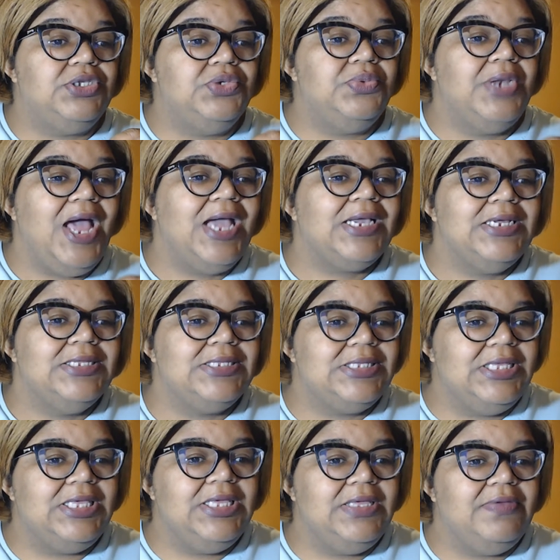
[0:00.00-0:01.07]
do not
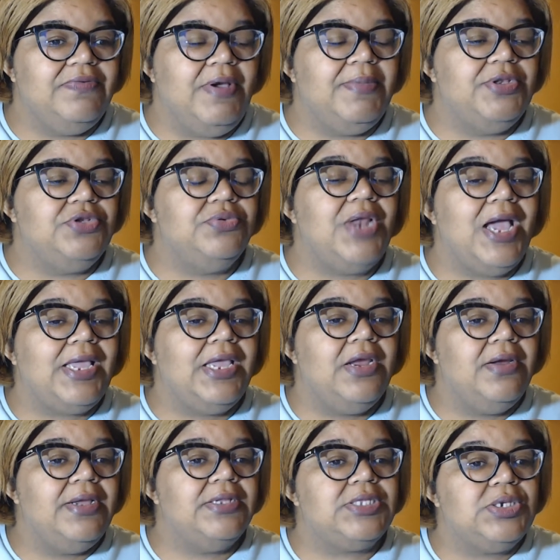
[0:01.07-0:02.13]

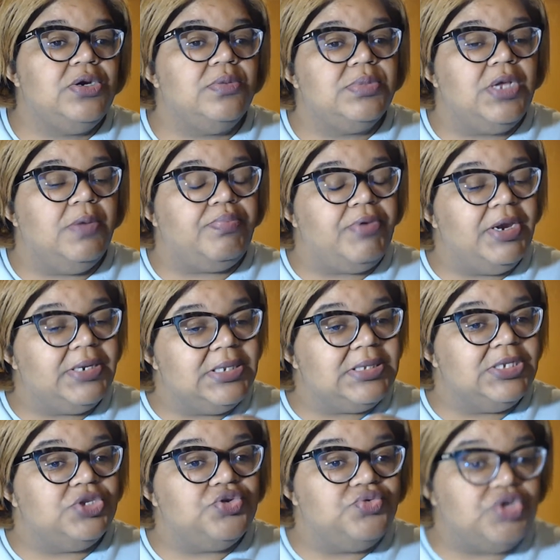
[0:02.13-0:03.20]
carry a
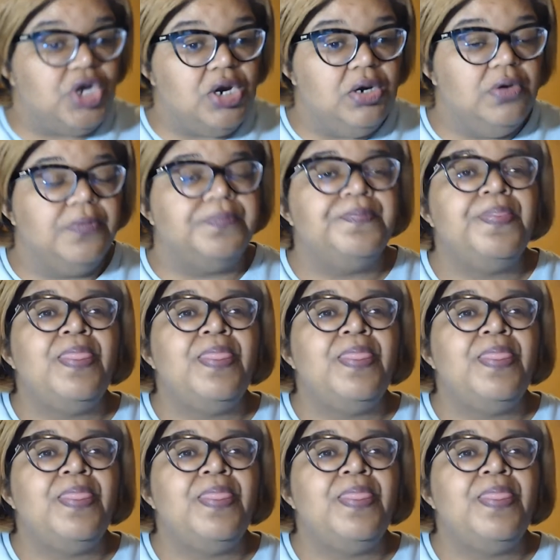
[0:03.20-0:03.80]
pregnancy to term.